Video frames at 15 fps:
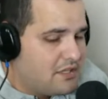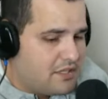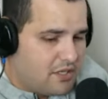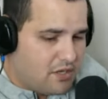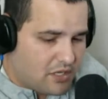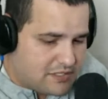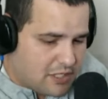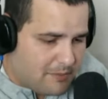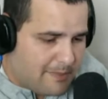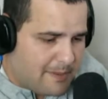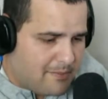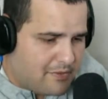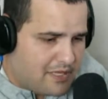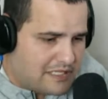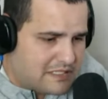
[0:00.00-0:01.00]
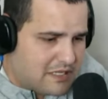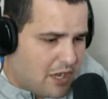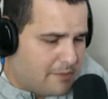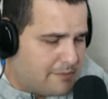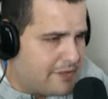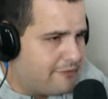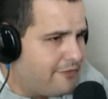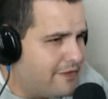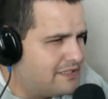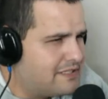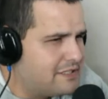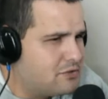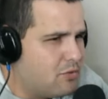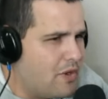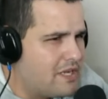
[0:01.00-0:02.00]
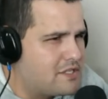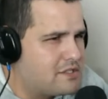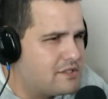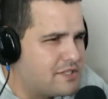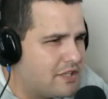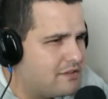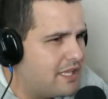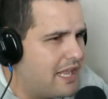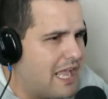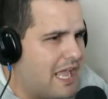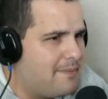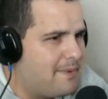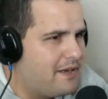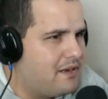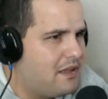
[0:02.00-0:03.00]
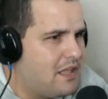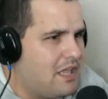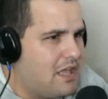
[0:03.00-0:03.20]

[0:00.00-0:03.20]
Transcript: You know, I tell people this home defense situation, something happened.